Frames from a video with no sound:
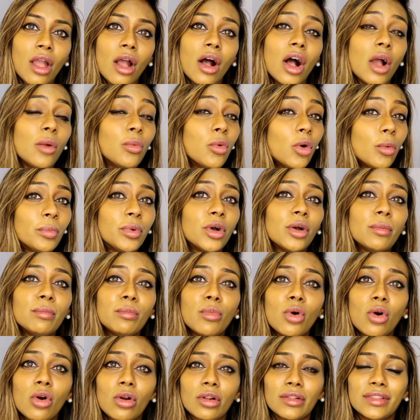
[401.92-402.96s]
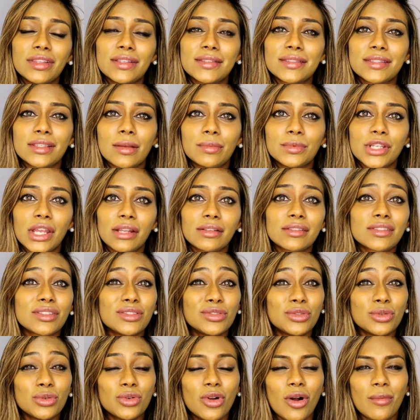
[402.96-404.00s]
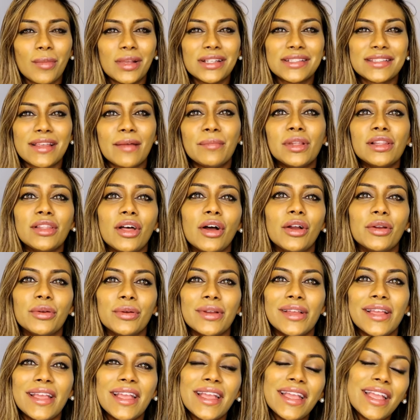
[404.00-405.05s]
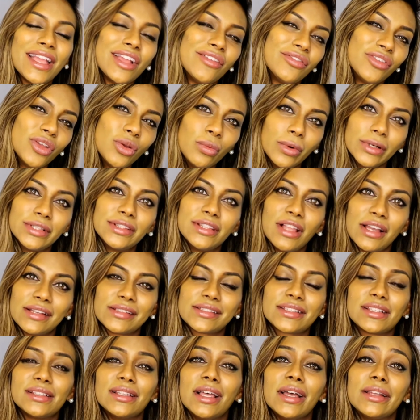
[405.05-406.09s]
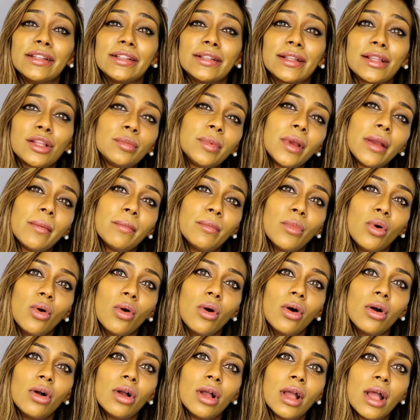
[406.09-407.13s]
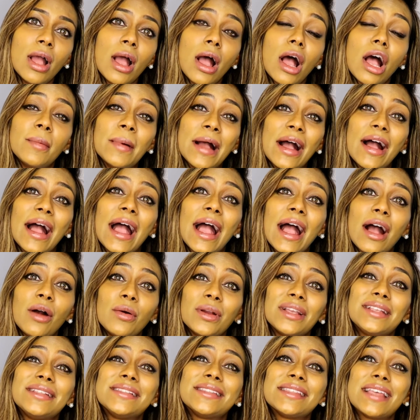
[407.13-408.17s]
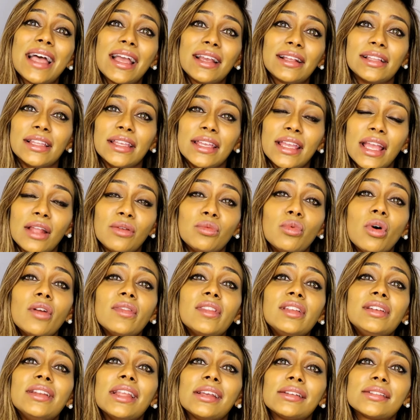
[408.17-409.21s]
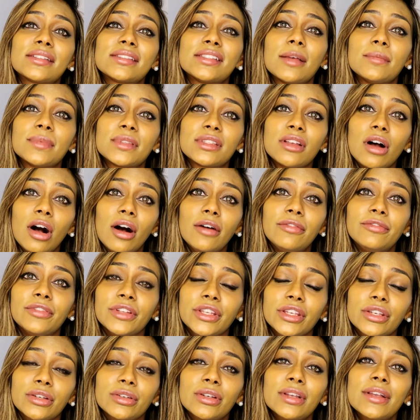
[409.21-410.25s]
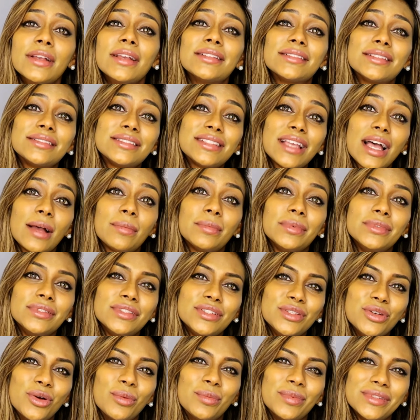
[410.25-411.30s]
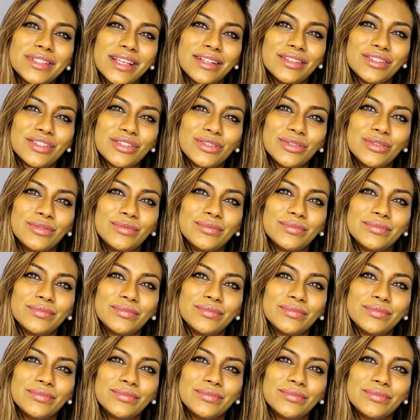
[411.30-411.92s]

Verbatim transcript: I will put more on this subject, so do comment down below if you would like to learn a little bit more about how exactly and what the next steps are for you to tap into your potential.